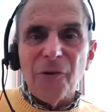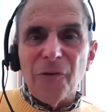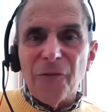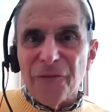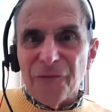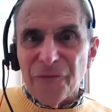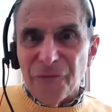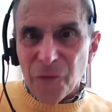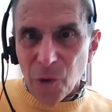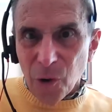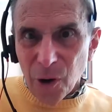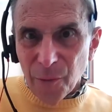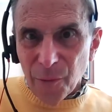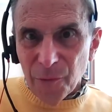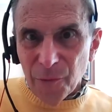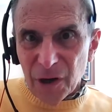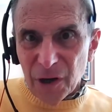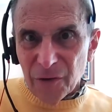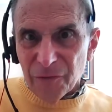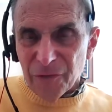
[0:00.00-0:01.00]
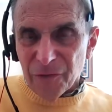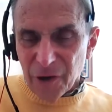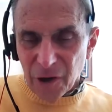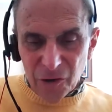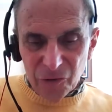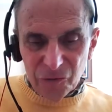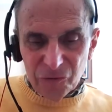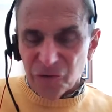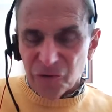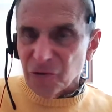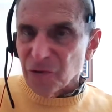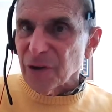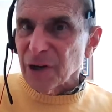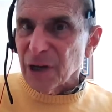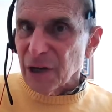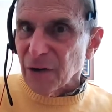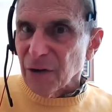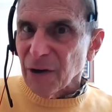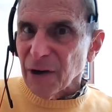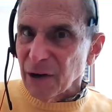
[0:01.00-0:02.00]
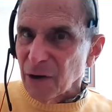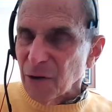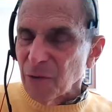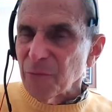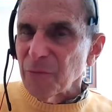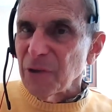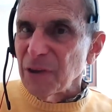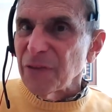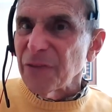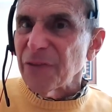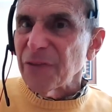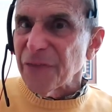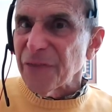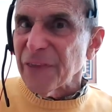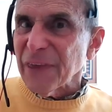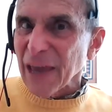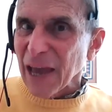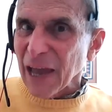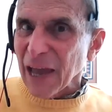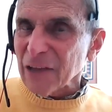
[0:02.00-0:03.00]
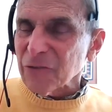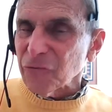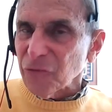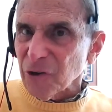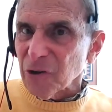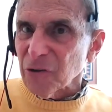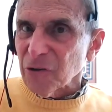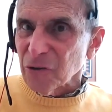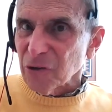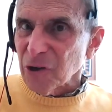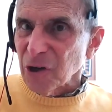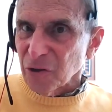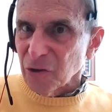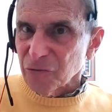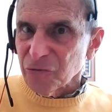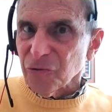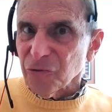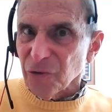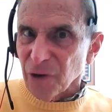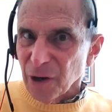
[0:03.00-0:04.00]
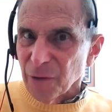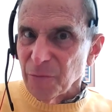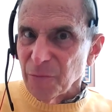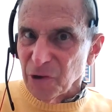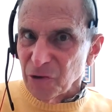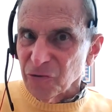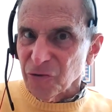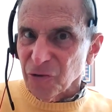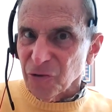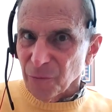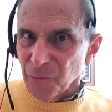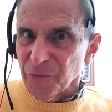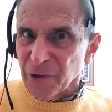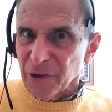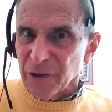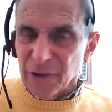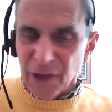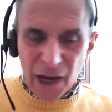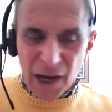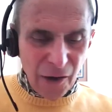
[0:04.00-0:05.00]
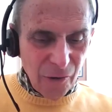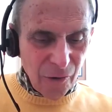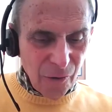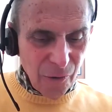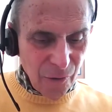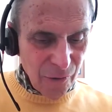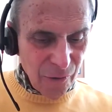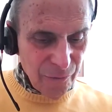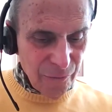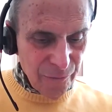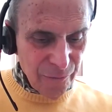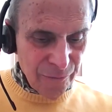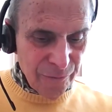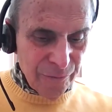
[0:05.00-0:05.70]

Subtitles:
performative culture, and here I don't mean theatrical culture, I mean something narrower.